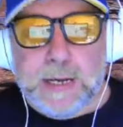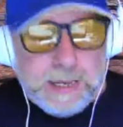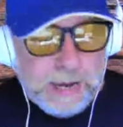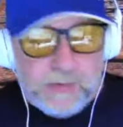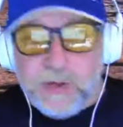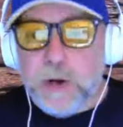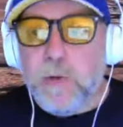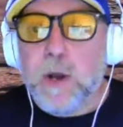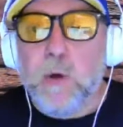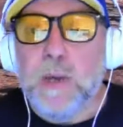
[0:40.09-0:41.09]
If you don't
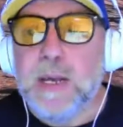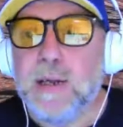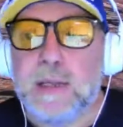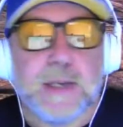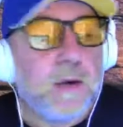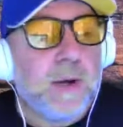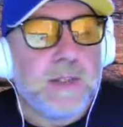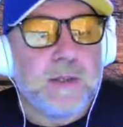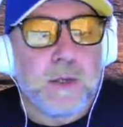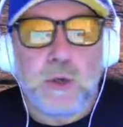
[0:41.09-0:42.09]
know me, and there's no
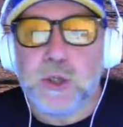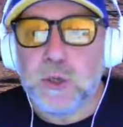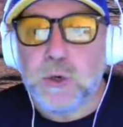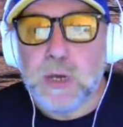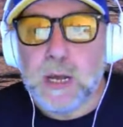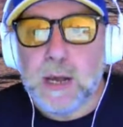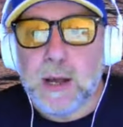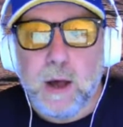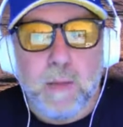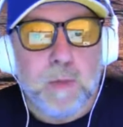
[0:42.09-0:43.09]
reason that you should,
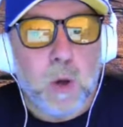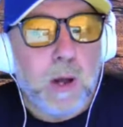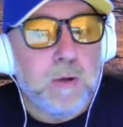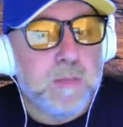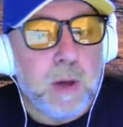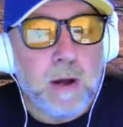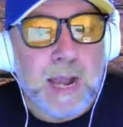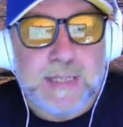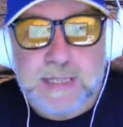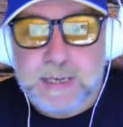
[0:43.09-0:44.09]
I'm your host, Mark Anthony.